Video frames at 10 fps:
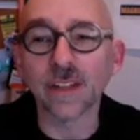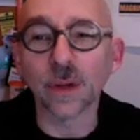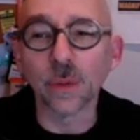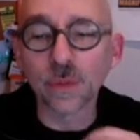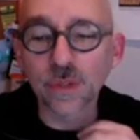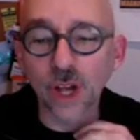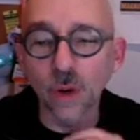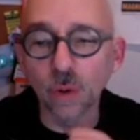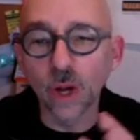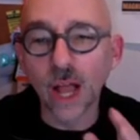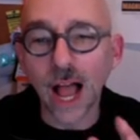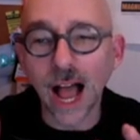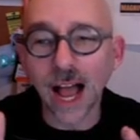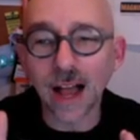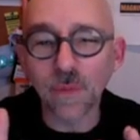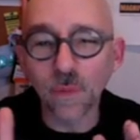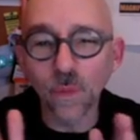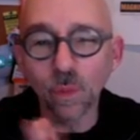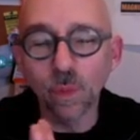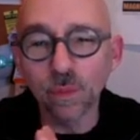So
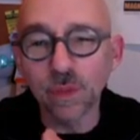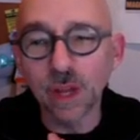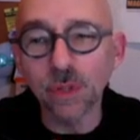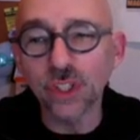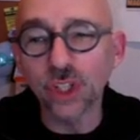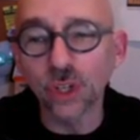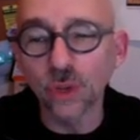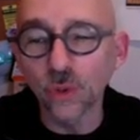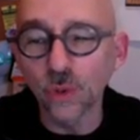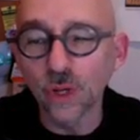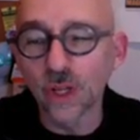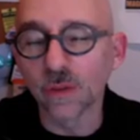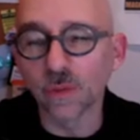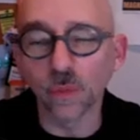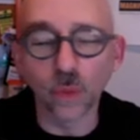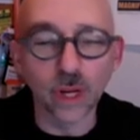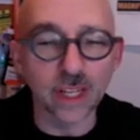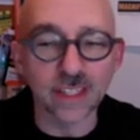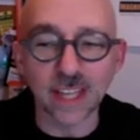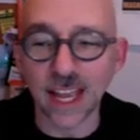number two, we're
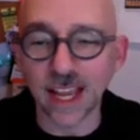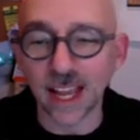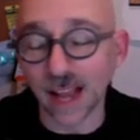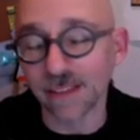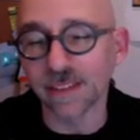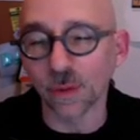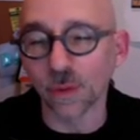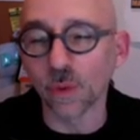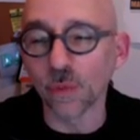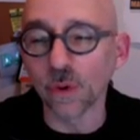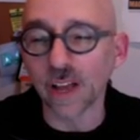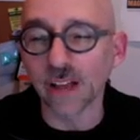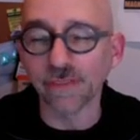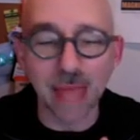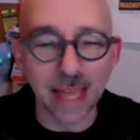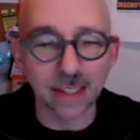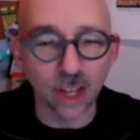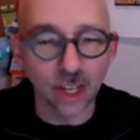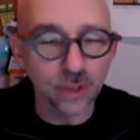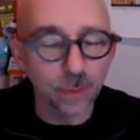going to say, we're moving on from that lawsuit.